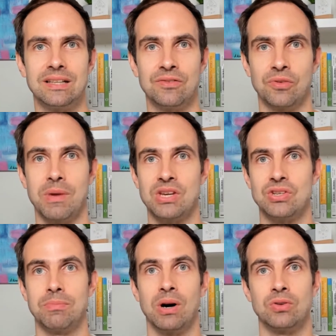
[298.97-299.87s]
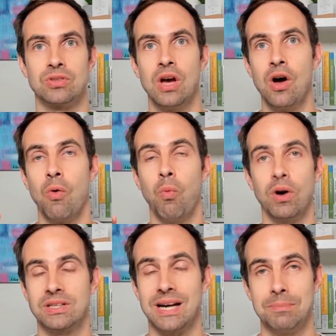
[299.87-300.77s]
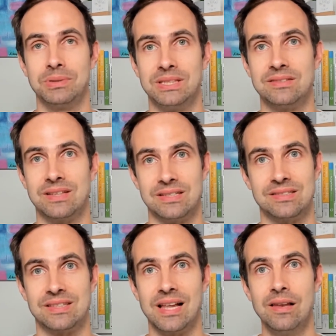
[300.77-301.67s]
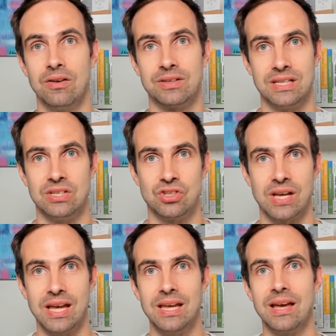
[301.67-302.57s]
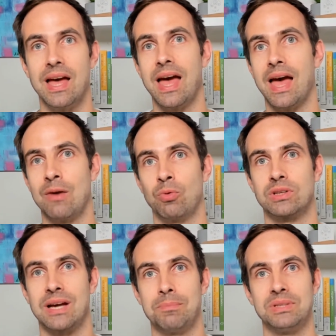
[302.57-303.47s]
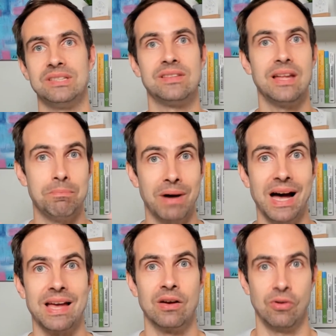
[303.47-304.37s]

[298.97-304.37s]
information about what companies they sell on each day and what companies they buy